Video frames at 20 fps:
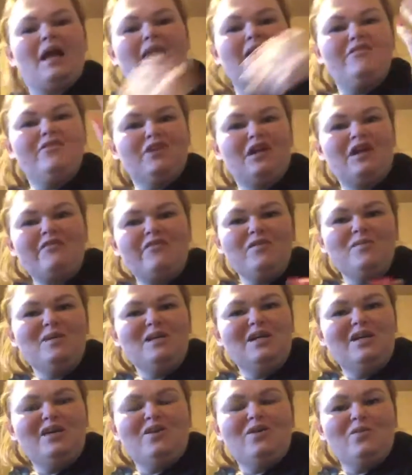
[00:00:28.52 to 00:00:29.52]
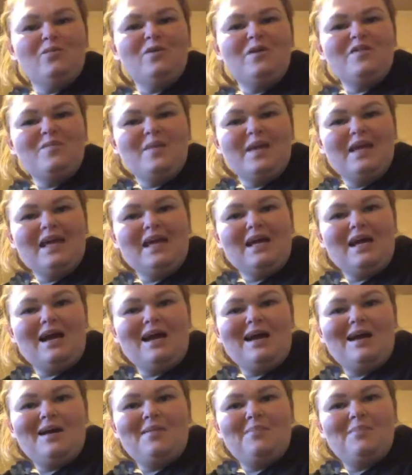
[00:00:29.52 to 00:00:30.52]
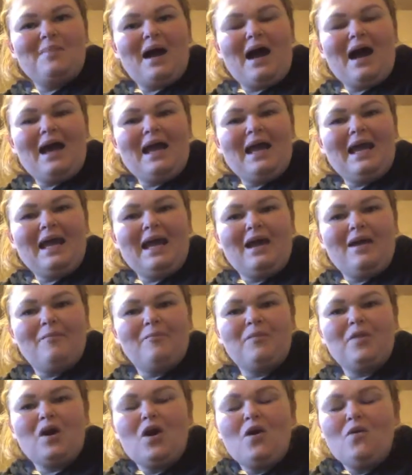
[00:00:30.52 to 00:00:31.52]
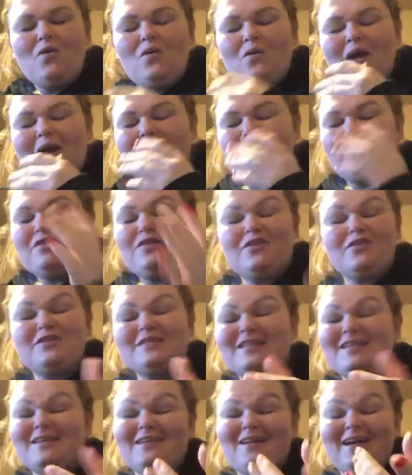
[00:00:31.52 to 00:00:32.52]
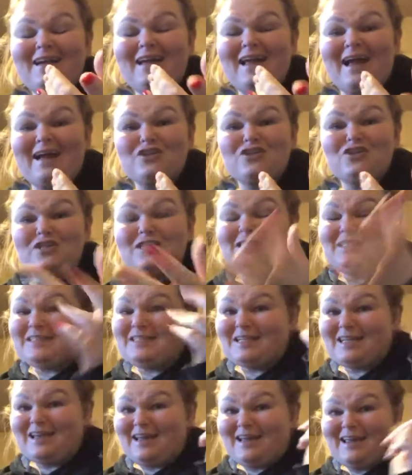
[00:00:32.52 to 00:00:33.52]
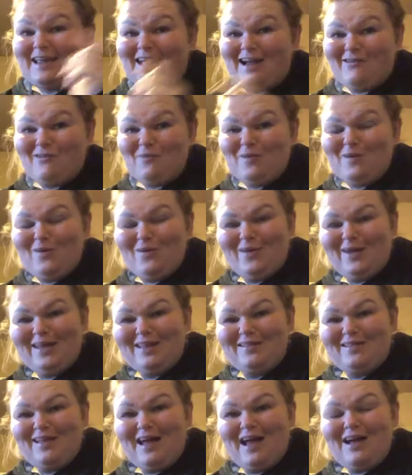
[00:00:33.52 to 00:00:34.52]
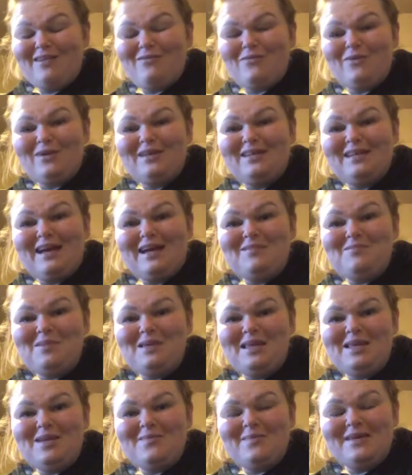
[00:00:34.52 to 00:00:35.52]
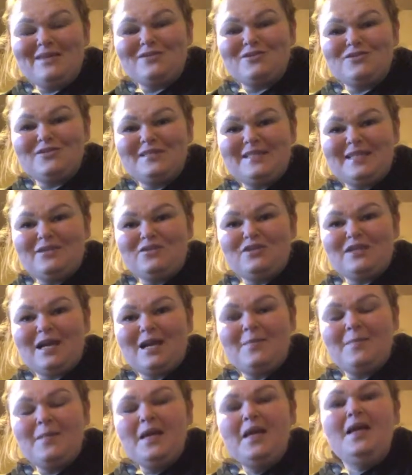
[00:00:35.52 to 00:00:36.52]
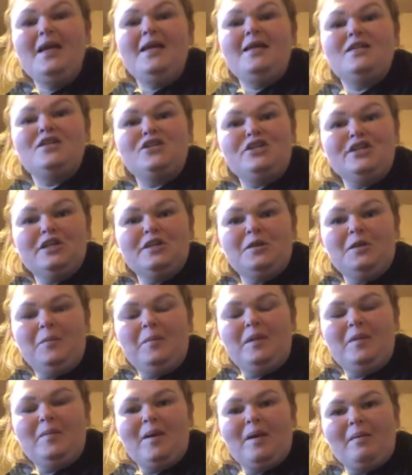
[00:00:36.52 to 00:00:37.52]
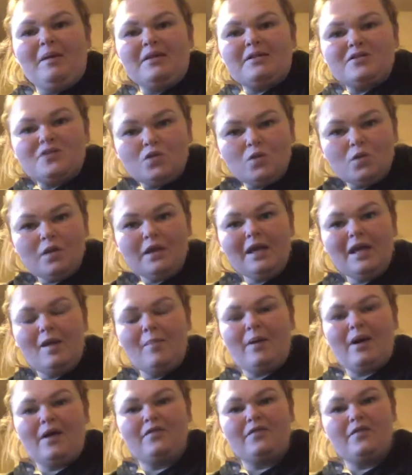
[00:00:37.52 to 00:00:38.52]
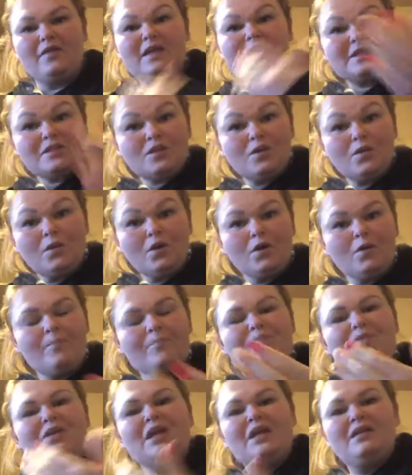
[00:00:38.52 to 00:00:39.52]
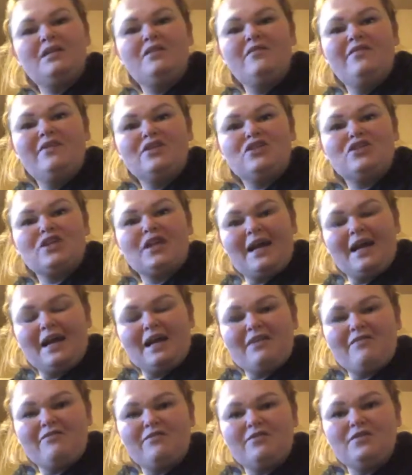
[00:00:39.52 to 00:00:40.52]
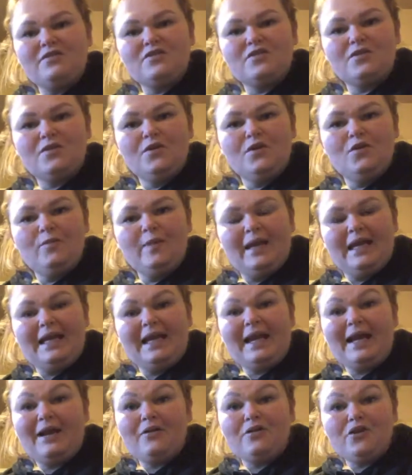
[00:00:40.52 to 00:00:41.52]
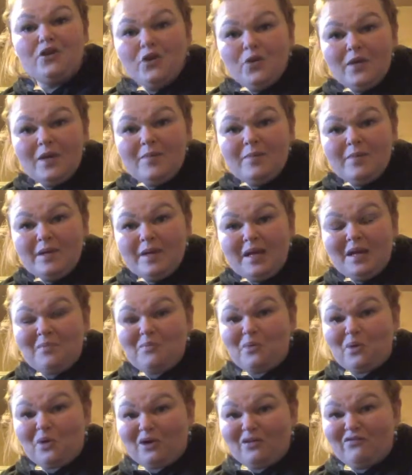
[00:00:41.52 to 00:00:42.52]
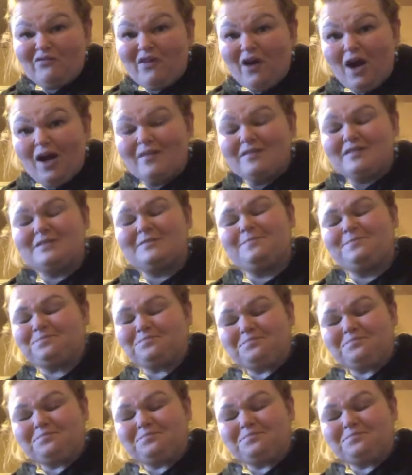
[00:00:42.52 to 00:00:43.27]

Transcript: if you're not familiar with me, um, I uh, go every Thursday night. Actually, tonight I will be going live around 9 p.m. Eastern Standard Time to share a little bit about my story, about this group, the vision I have for this group, and how you can become more involved.